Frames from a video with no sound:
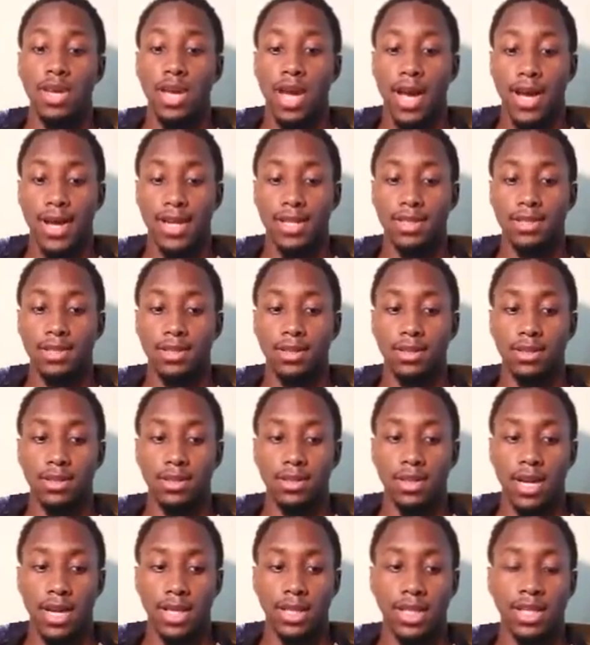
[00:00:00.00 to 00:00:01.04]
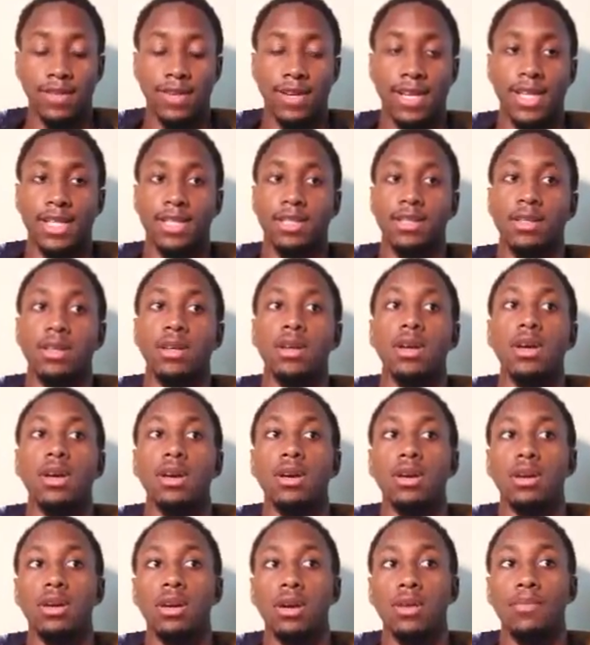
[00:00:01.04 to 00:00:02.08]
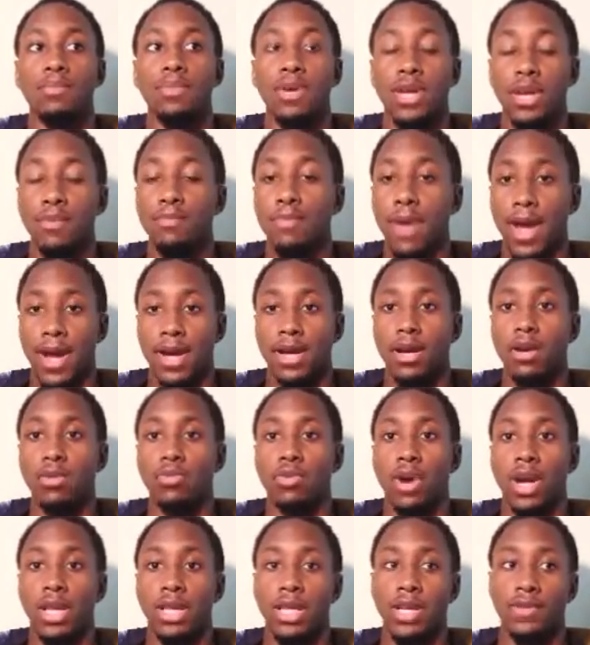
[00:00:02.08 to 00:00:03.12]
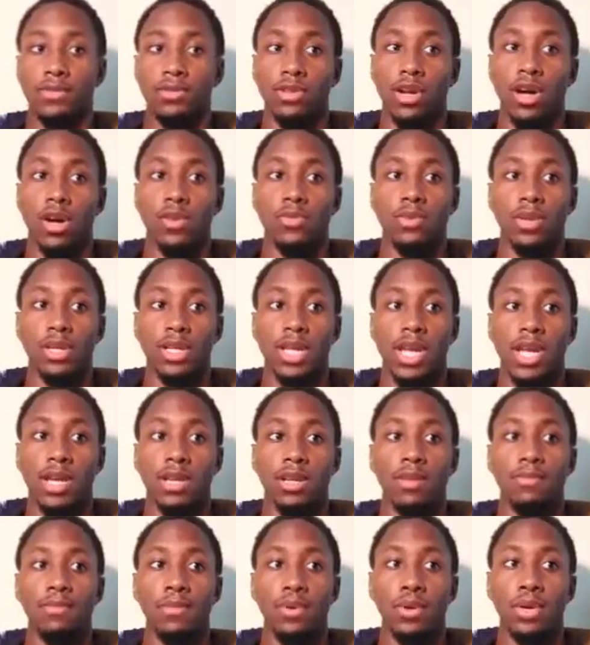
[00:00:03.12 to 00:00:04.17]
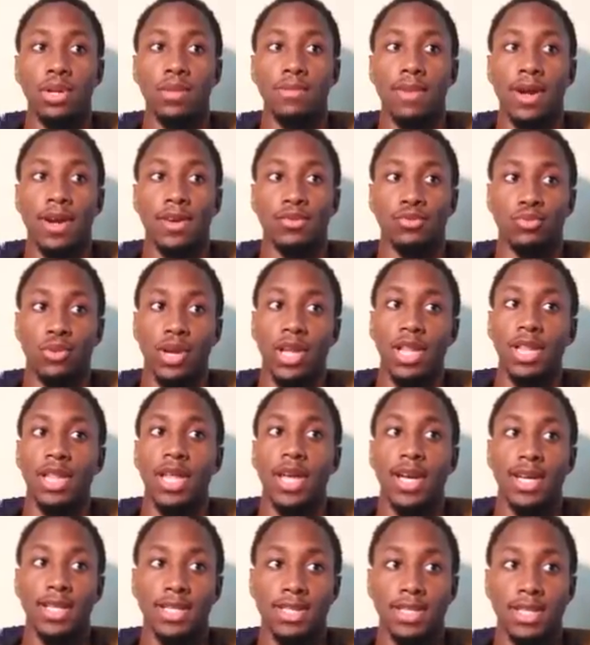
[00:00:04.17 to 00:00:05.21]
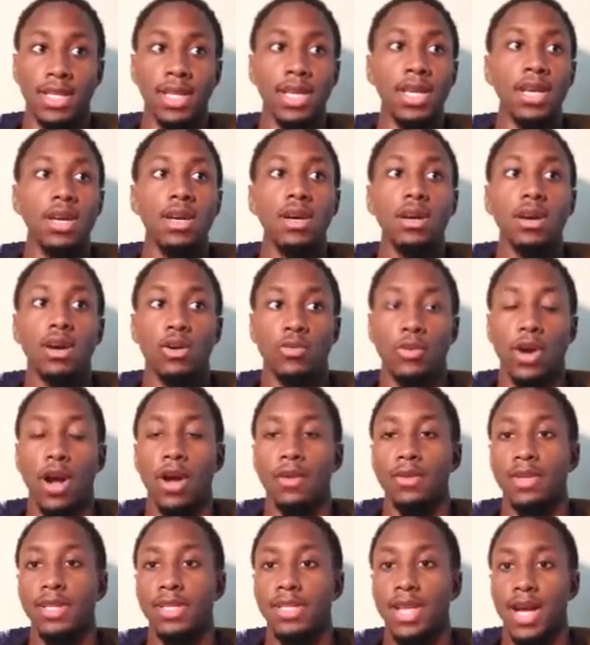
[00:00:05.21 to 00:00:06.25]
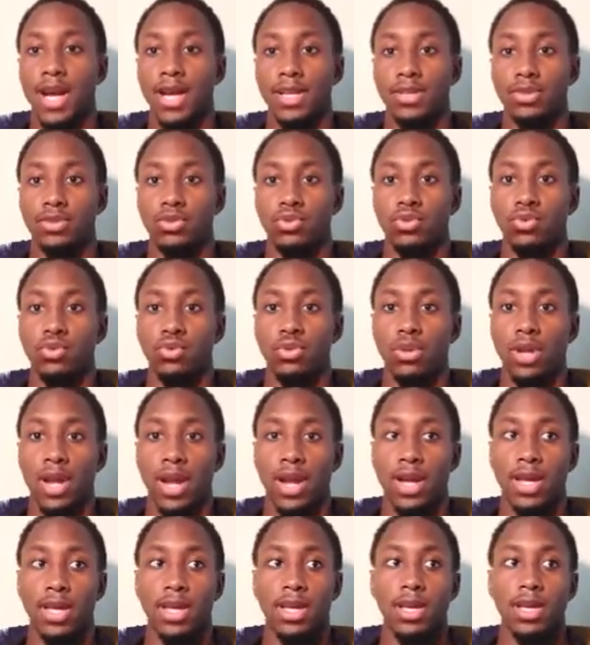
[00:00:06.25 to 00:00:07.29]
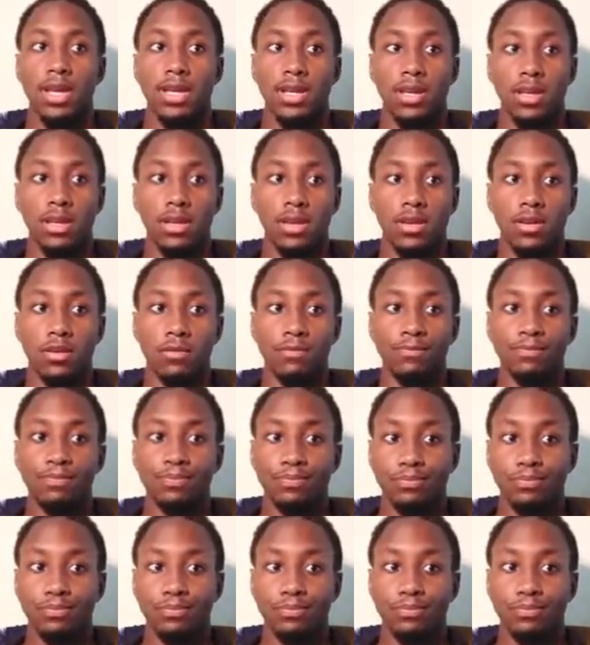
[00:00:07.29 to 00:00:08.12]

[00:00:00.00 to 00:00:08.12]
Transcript: I get to not leave. I get to uh, pick back up where I left off when it came to building my great legacy around Nease high school, and I you know